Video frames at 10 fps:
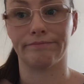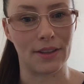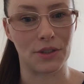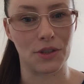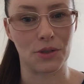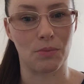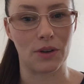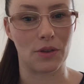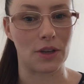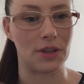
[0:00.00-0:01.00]
It's just one
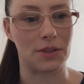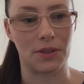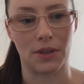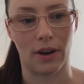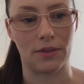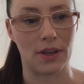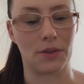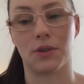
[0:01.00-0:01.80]
of those necessary things.